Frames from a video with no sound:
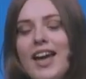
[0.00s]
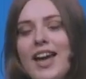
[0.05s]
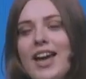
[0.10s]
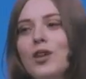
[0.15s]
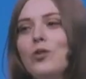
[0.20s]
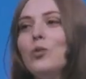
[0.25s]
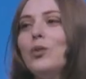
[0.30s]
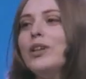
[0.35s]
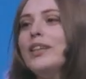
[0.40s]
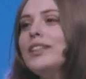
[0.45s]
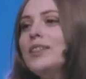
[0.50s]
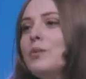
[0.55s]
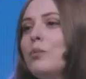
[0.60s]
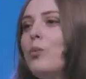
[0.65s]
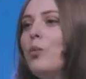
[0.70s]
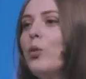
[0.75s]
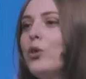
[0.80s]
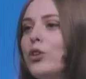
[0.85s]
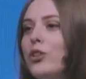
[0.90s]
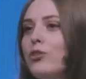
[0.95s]
and what is
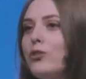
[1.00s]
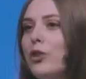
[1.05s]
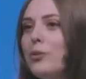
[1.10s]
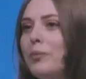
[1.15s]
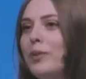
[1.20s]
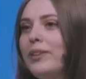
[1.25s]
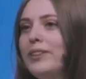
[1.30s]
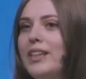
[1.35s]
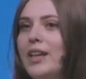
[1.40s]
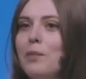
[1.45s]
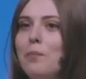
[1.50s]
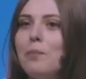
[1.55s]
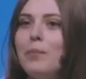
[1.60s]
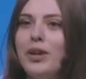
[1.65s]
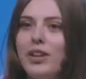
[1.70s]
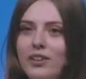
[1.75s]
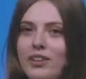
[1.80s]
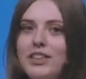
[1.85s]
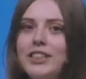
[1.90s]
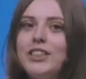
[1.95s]
important for building
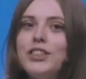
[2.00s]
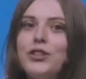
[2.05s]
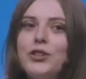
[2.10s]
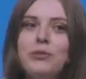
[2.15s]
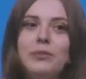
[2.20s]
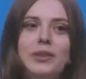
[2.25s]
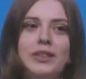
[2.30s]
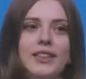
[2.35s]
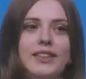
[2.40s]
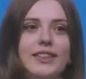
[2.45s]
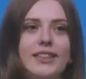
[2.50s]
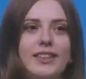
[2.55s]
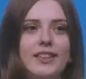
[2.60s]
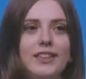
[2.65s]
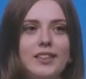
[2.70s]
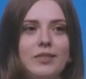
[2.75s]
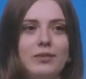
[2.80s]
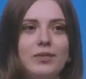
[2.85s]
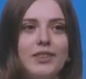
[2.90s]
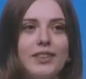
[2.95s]
better distributed
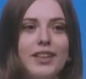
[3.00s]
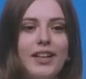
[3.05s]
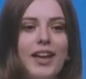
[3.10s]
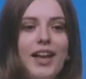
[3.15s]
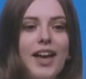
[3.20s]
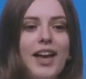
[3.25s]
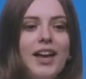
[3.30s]
systems,